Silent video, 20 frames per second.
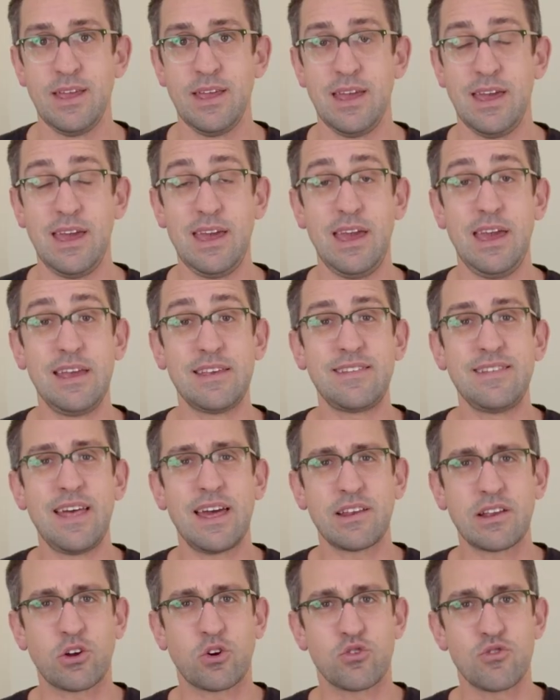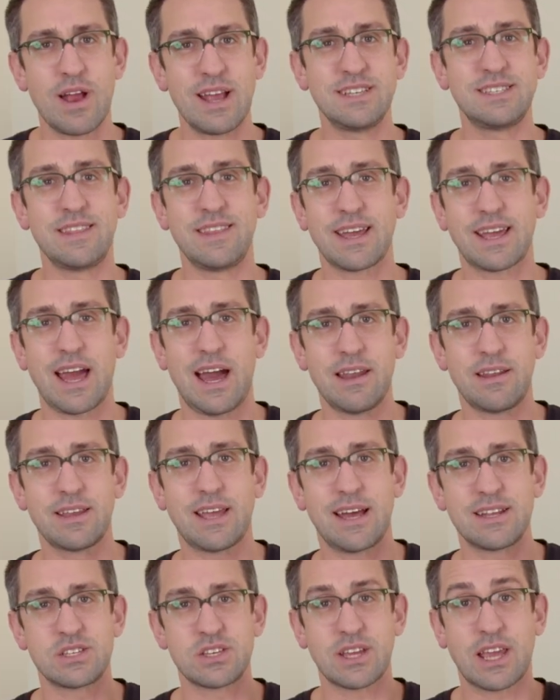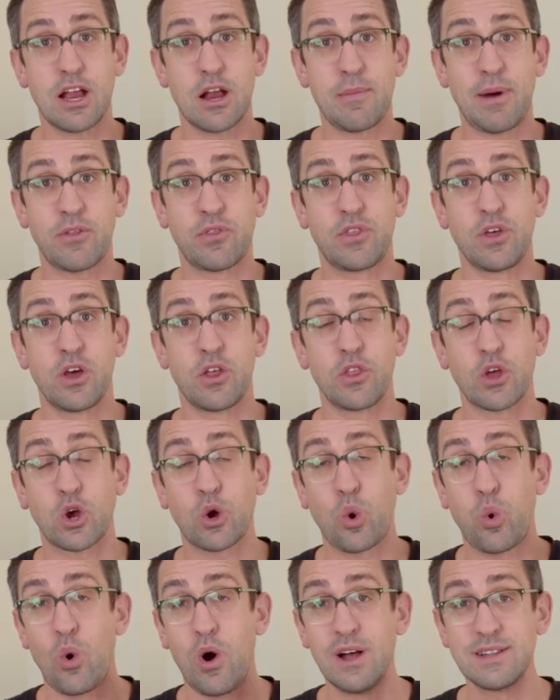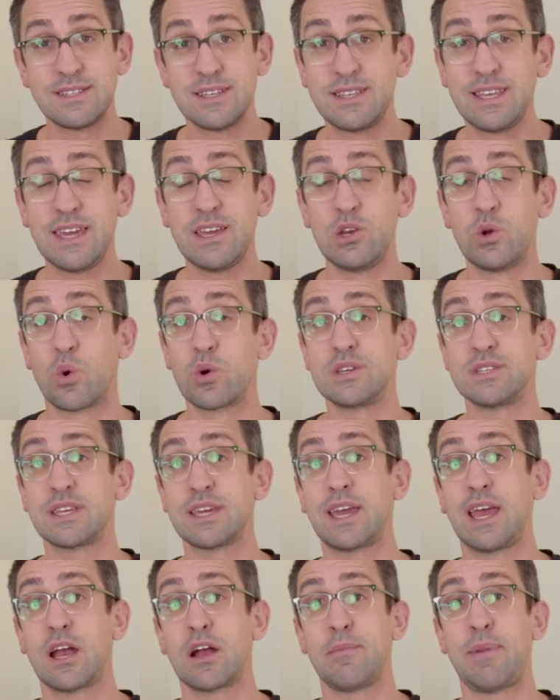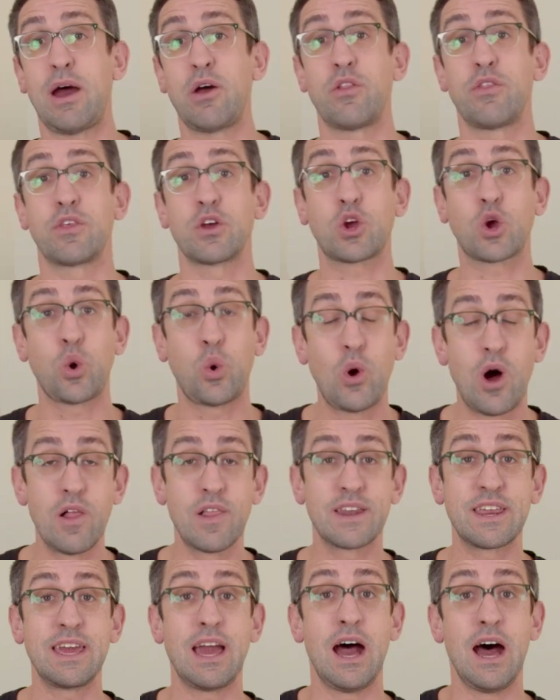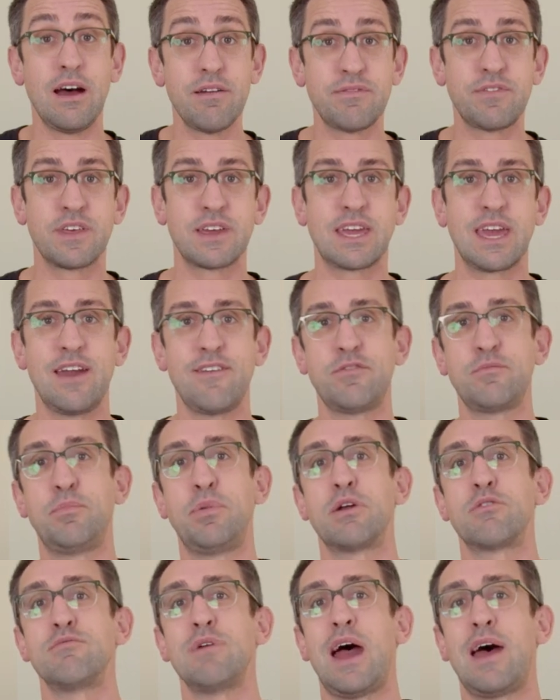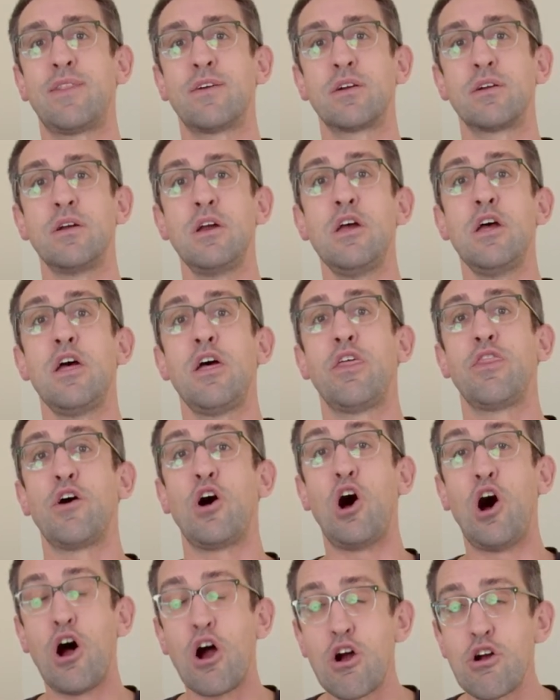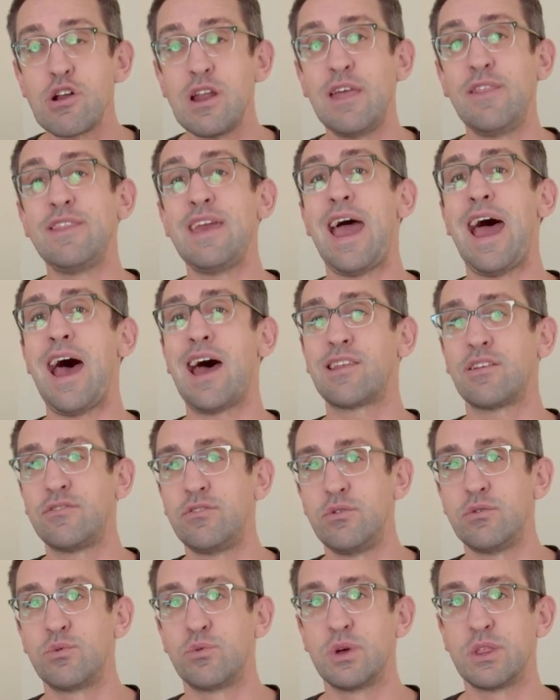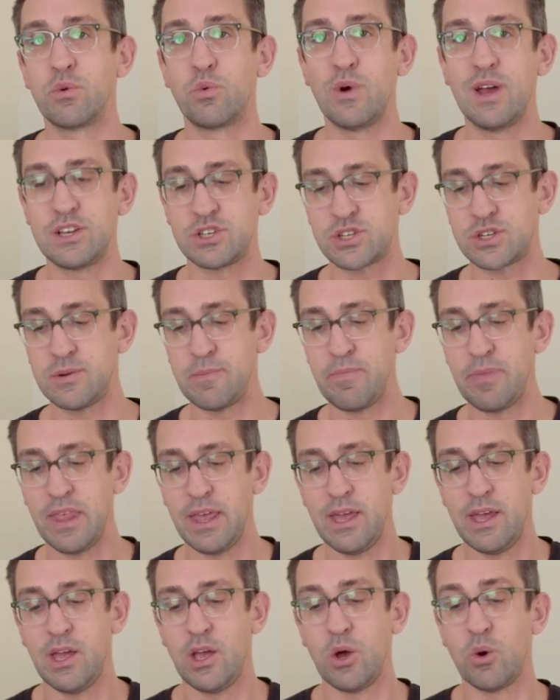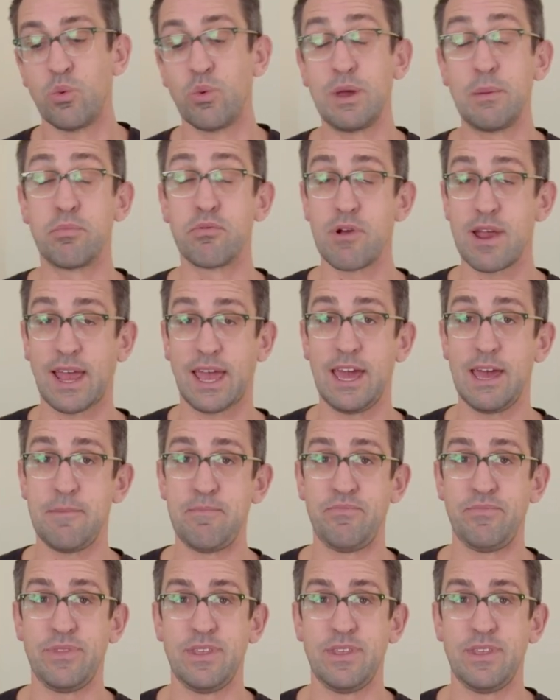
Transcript: Isn't that crazy that God doesn't care about the quantity, nor does he care about the quality of the gift, but rather the heart and the attitude with which we bring it?